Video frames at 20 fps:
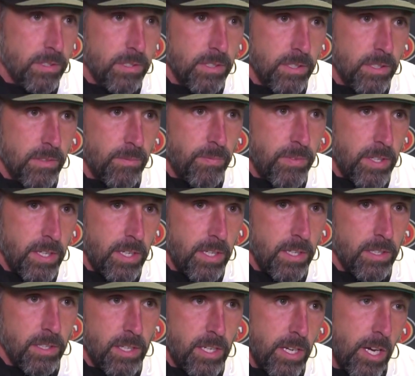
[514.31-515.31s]
And
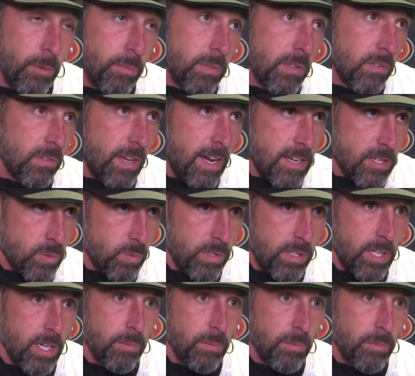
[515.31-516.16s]
he helped us last week,